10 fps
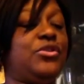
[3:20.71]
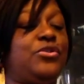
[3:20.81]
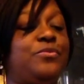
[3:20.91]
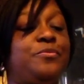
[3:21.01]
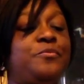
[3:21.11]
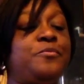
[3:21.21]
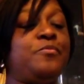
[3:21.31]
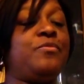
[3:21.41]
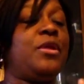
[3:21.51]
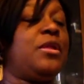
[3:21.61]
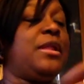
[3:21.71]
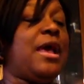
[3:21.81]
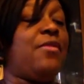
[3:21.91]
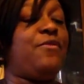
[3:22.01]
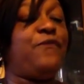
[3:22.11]
do.
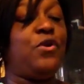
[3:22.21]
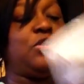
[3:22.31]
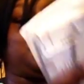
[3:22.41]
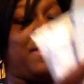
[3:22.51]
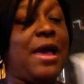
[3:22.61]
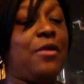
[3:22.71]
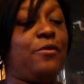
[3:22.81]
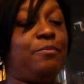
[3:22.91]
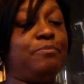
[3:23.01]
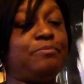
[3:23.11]
Now, the first pattern